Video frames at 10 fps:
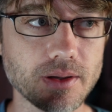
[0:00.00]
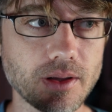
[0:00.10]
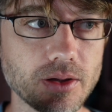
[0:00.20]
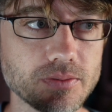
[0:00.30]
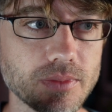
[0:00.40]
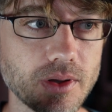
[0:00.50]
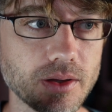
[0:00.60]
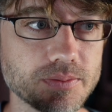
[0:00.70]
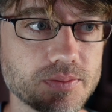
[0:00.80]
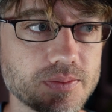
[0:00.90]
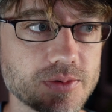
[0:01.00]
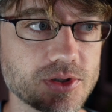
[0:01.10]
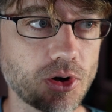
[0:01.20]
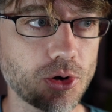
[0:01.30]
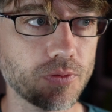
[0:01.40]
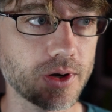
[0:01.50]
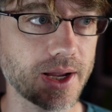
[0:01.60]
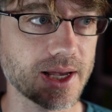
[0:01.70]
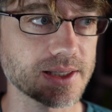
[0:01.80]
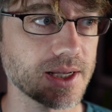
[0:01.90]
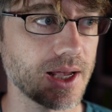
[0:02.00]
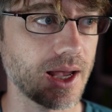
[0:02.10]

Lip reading: I'll start over, I guess.